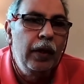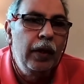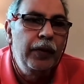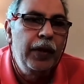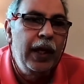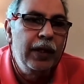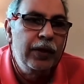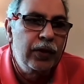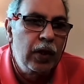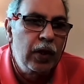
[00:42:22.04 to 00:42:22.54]

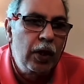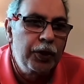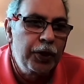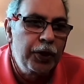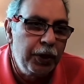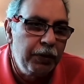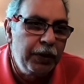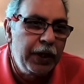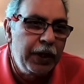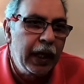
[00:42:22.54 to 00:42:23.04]
they start
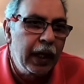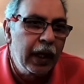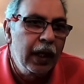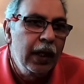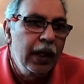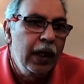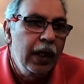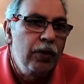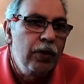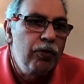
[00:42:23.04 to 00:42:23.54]
shooting.
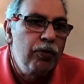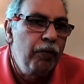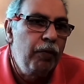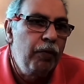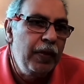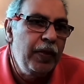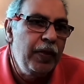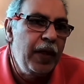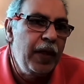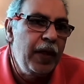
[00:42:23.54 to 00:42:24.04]
So when they're